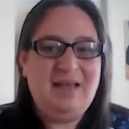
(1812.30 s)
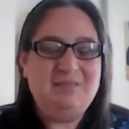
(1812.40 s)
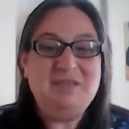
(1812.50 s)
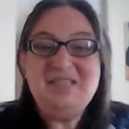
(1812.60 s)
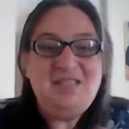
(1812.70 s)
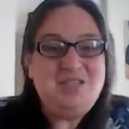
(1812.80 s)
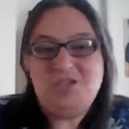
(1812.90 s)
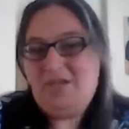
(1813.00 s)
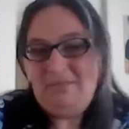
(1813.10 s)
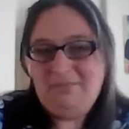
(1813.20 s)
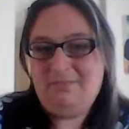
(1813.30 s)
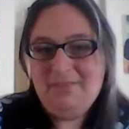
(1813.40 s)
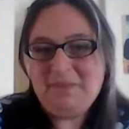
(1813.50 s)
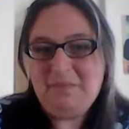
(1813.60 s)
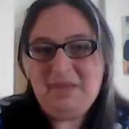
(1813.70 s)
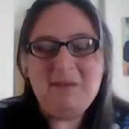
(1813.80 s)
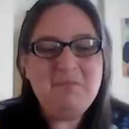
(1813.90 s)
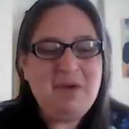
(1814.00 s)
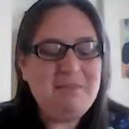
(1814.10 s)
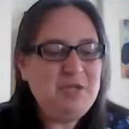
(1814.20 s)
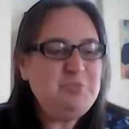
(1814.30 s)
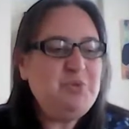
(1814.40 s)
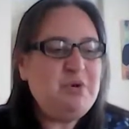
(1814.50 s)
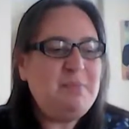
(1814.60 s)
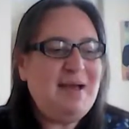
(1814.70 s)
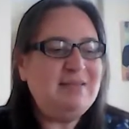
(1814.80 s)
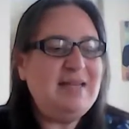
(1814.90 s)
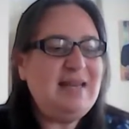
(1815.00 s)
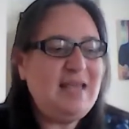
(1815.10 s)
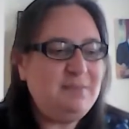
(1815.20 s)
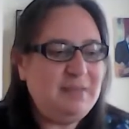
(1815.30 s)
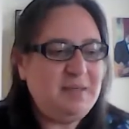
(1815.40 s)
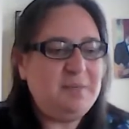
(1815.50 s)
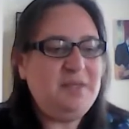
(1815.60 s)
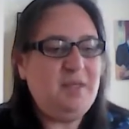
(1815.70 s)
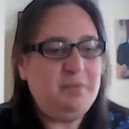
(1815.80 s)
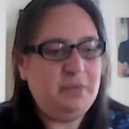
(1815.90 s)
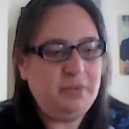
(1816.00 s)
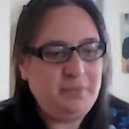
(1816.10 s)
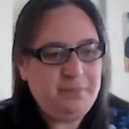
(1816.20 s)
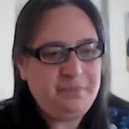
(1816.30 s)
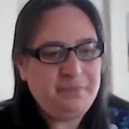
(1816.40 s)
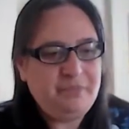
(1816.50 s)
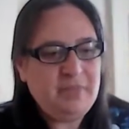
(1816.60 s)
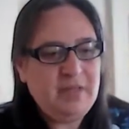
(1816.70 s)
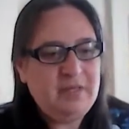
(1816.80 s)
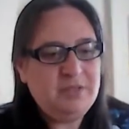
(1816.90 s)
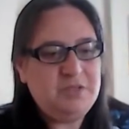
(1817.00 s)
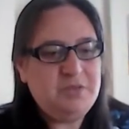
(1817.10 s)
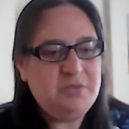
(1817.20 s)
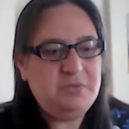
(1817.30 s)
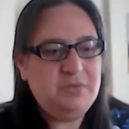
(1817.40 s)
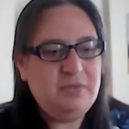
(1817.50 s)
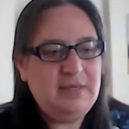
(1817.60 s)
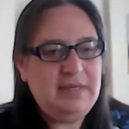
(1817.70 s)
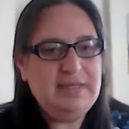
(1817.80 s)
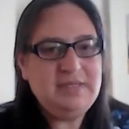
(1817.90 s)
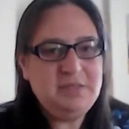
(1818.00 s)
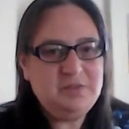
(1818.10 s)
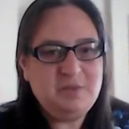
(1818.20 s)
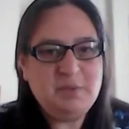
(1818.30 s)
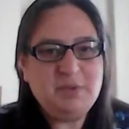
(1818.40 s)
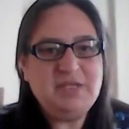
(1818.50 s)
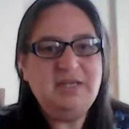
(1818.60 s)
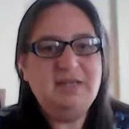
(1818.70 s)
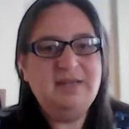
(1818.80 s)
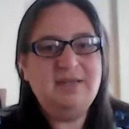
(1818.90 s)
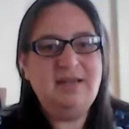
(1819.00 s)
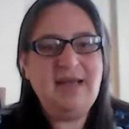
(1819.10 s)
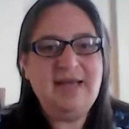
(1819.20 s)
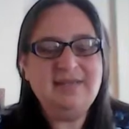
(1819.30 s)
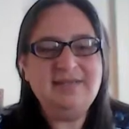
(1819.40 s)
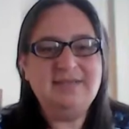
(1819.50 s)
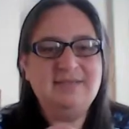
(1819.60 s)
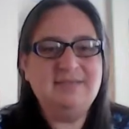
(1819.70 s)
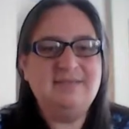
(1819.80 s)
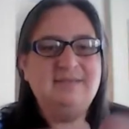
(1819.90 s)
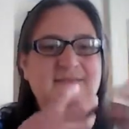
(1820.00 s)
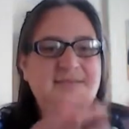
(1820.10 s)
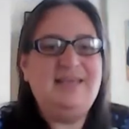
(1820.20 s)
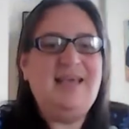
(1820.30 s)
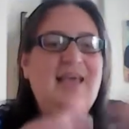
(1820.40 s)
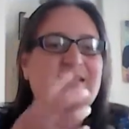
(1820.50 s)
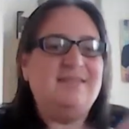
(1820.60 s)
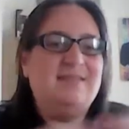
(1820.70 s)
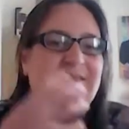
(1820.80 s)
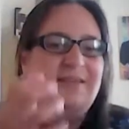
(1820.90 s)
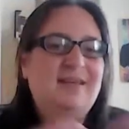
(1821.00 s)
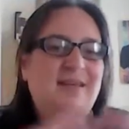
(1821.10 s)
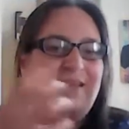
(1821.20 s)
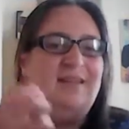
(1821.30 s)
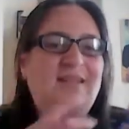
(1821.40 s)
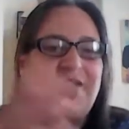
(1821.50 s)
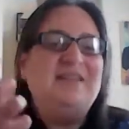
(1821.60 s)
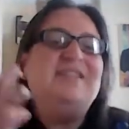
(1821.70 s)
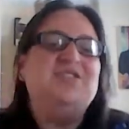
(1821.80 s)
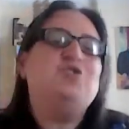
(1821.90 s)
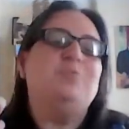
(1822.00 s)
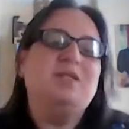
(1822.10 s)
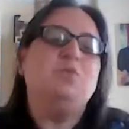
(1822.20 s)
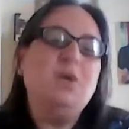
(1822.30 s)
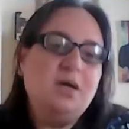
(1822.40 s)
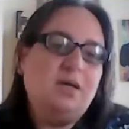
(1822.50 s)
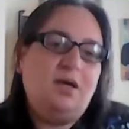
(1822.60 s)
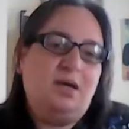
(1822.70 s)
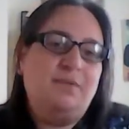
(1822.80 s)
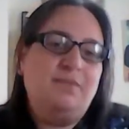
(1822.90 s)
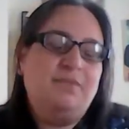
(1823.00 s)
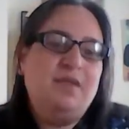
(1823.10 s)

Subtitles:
and teaching. something. I'm much more about enabling people to listen to their body and get their instrument working,